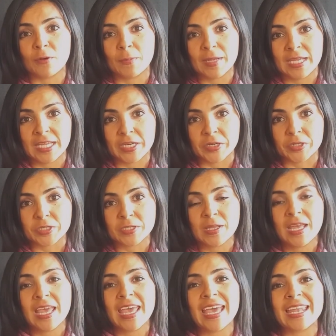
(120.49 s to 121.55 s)
for beginners,
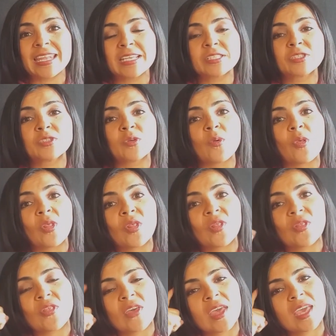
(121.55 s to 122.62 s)
and it's to
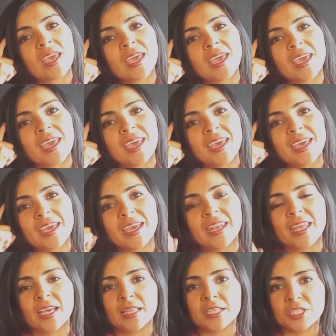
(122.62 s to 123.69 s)
think
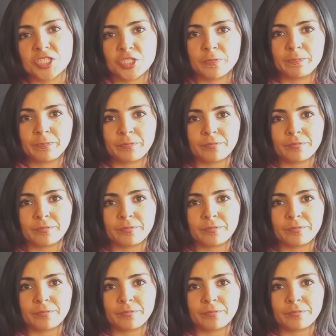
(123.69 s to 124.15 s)
in English